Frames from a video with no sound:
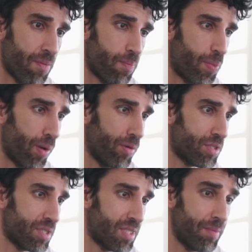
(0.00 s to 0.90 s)
in
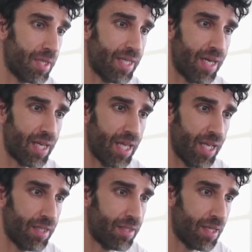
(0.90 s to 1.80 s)
post, something that I
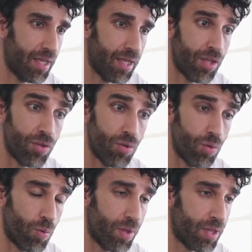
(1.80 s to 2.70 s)
can't
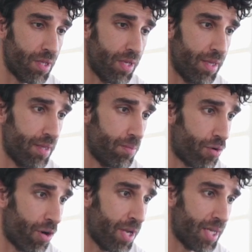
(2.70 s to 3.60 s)
do with uh, the
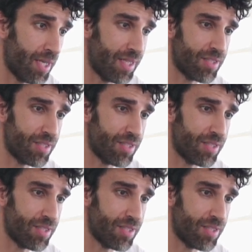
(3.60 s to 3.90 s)
Bronica.